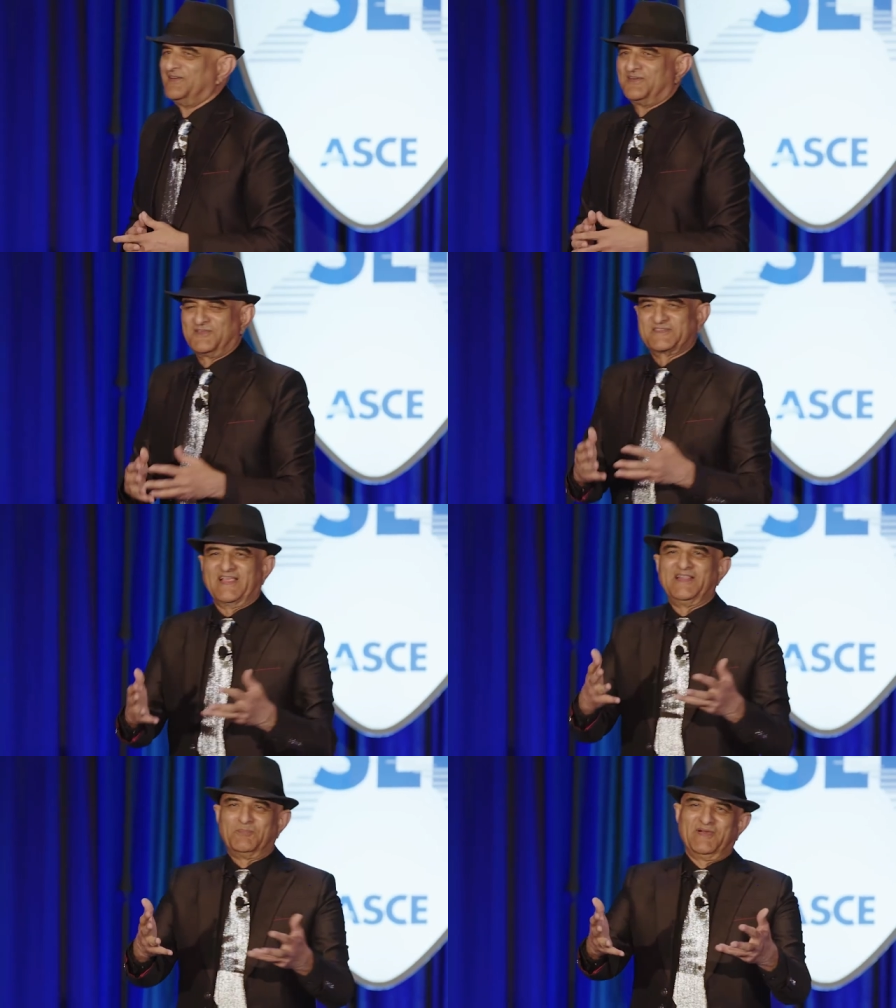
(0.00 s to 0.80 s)
to
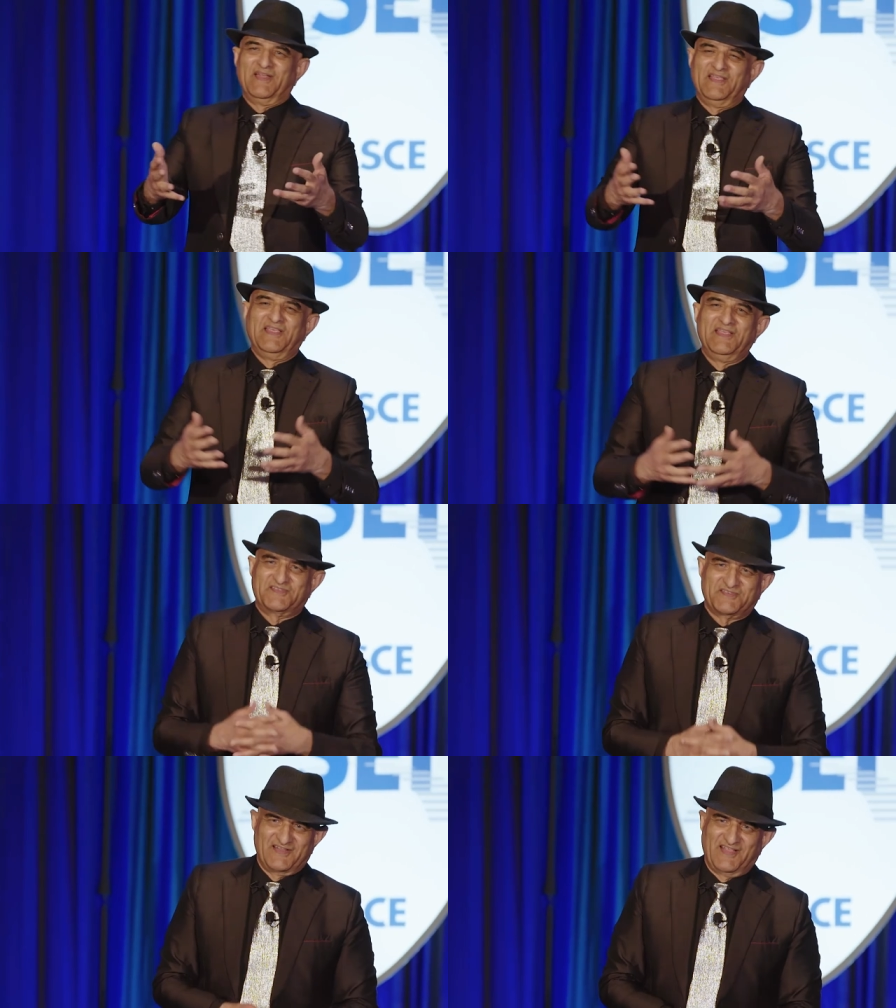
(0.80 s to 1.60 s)
celebrate each
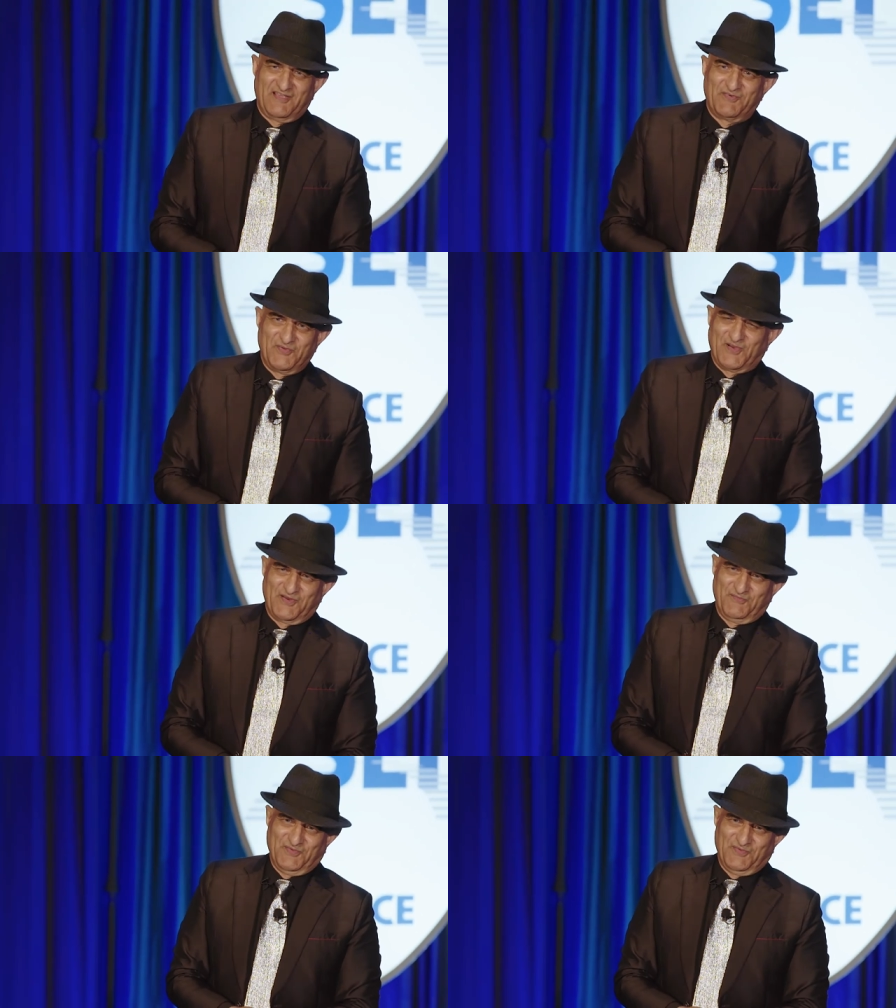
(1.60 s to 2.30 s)
and every one of